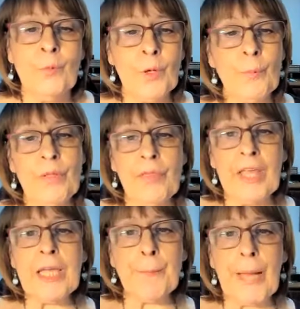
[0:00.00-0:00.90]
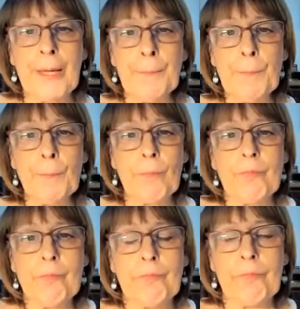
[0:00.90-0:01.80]
when we think about
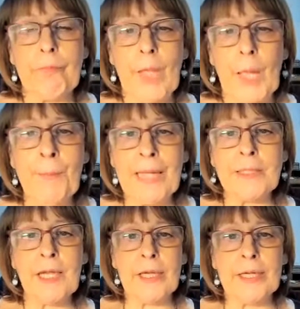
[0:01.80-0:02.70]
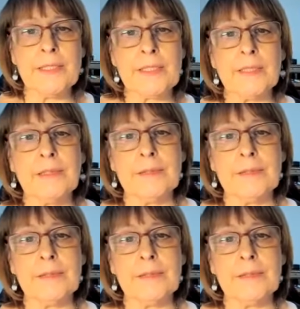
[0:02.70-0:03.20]
mankind